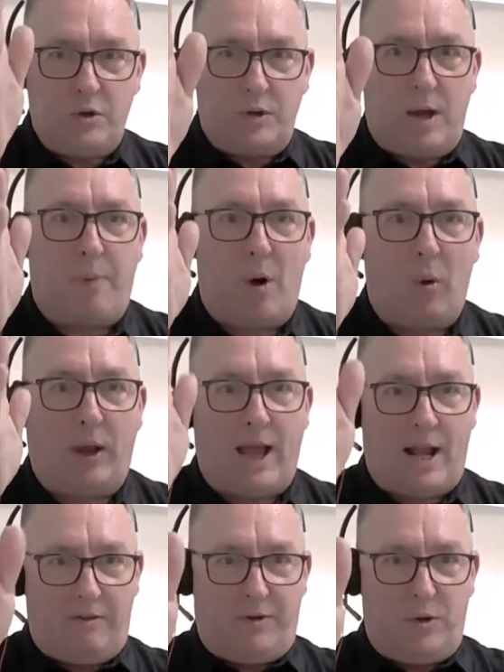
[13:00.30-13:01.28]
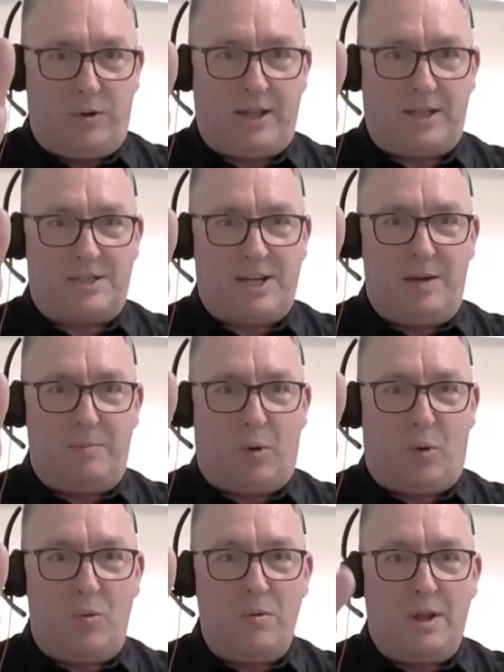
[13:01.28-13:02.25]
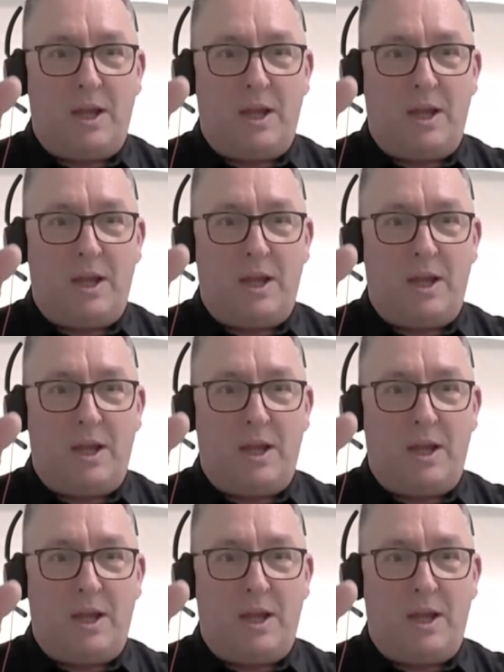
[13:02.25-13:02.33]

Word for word: you do that bowling alley view down the table,